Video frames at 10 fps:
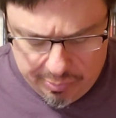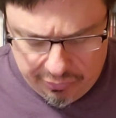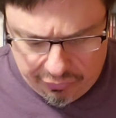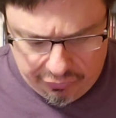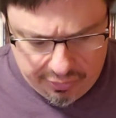
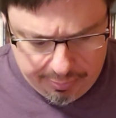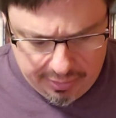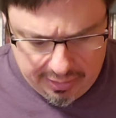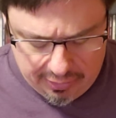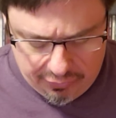
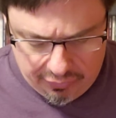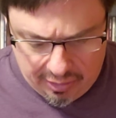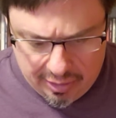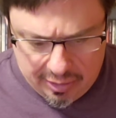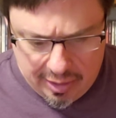Mississippi, and
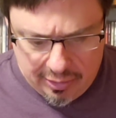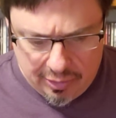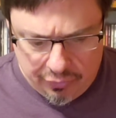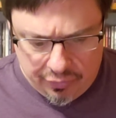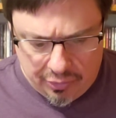then
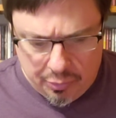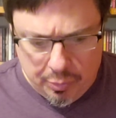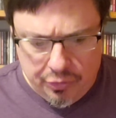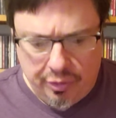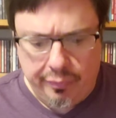does Setting the
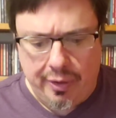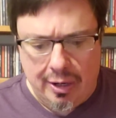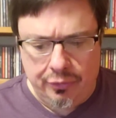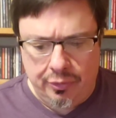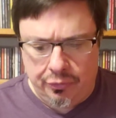Woods on Fire
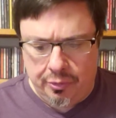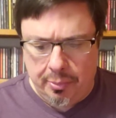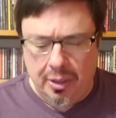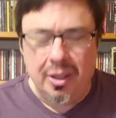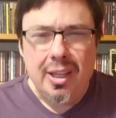as an
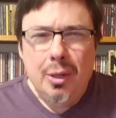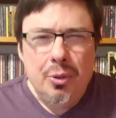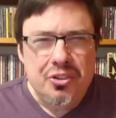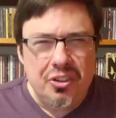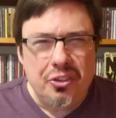instrumental,
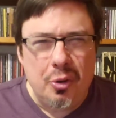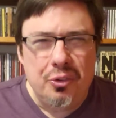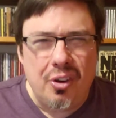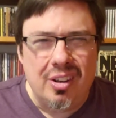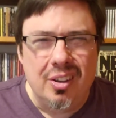which just goes
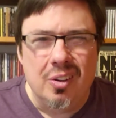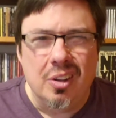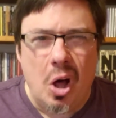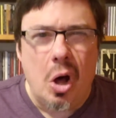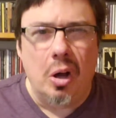on a little
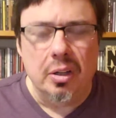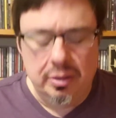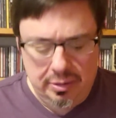long.